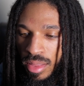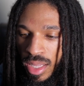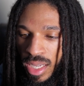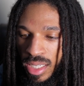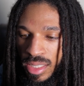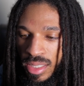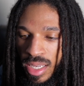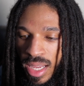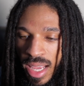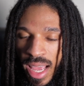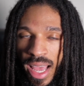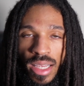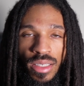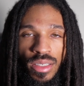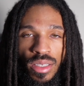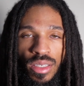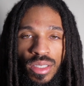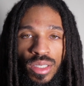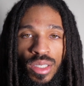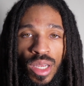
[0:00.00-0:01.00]
They say
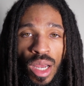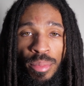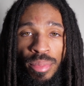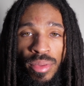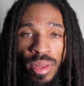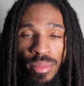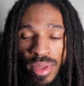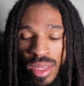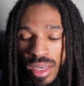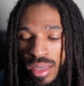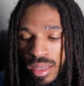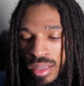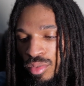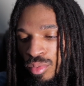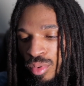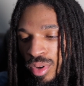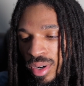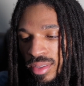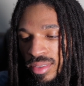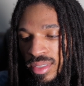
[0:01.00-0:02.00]
as a supplement,
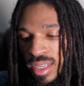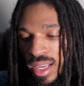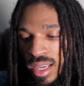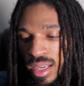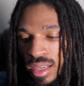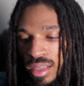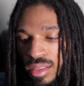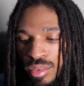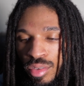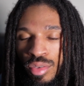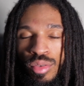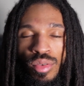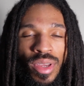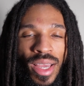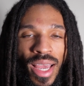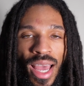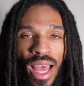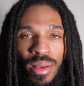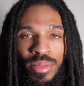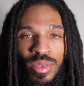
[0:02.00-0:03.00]
you want to take 2
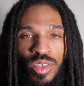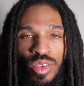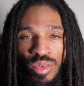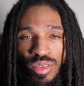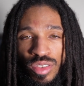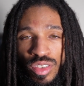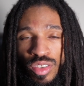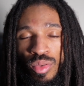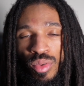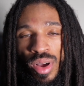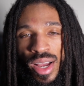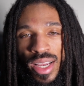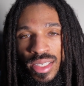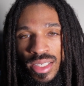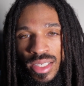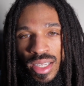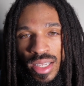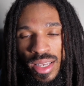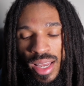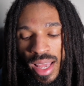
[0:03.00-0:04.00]
capsules
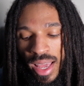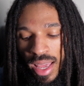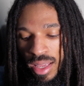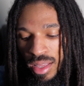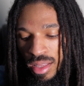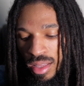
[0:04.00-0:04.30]
twice a day.